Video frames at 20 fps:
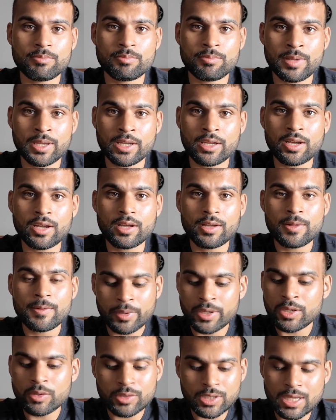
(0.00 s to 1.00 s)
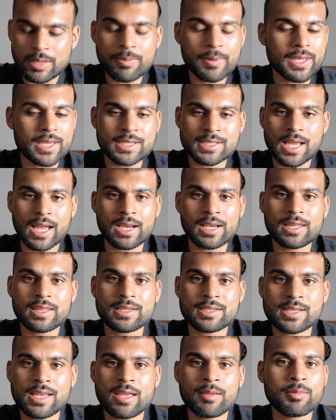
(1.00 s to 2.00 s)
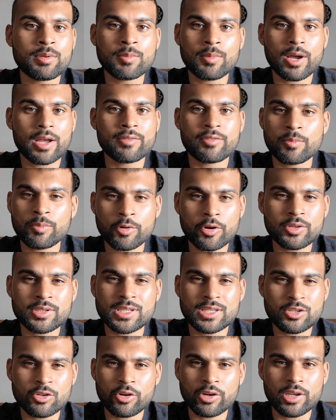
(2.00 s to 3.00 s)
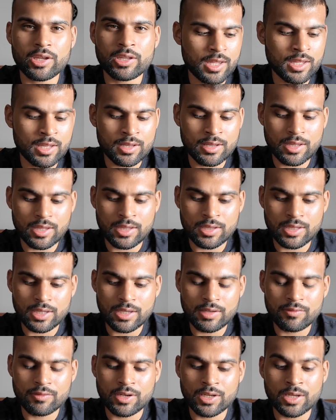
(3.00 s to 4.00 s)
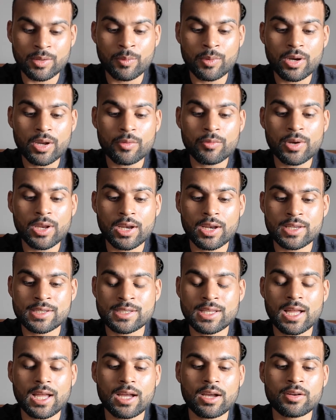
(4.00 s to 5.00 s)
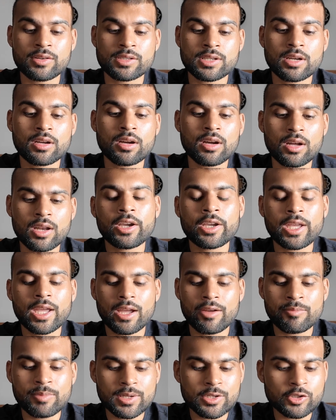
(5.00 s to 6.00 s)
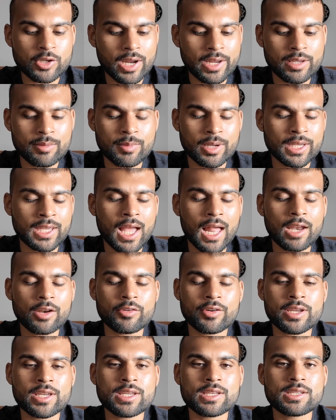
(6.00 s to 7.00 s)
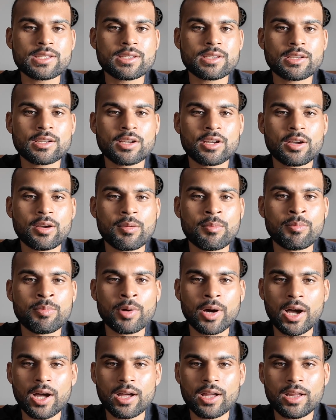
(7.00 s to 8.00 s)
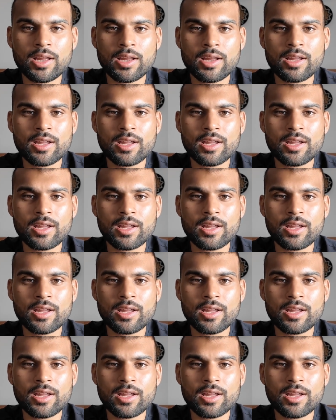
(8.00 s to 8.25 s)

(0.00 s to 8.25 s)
bigger. But he would keep it exactly the same. He might have a protein yogurt in the evening. And when I realized that, I was like, oh, okay, I've been tracking my calories, but